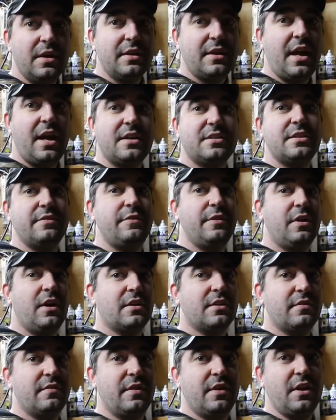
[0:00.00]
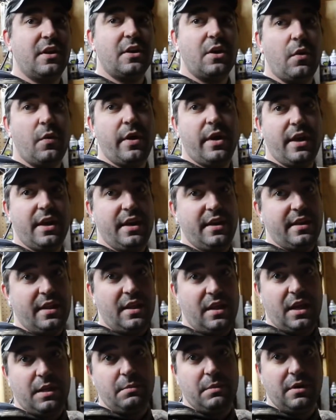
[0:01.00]
Guys, if you like the video, go ahead, hit that
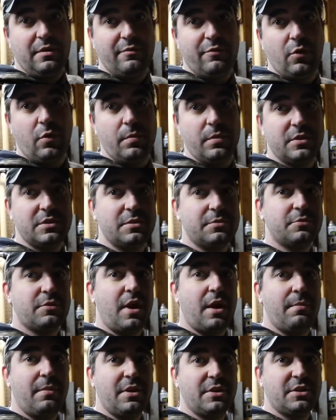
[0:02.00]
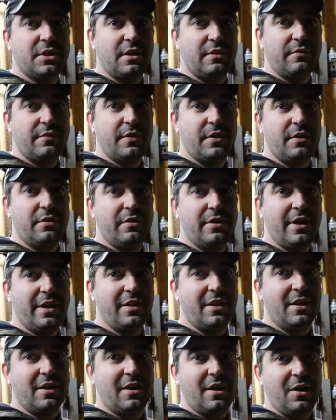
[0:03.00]
like button for me, subscribe to my channel if you're new,
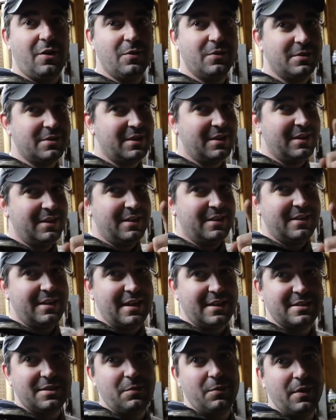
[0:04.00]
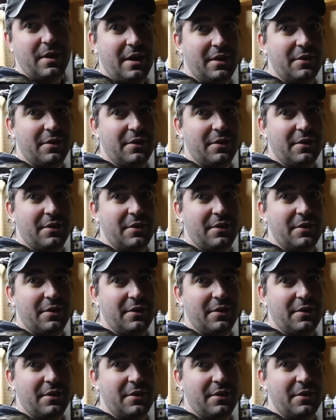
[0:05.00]
and like always, take someone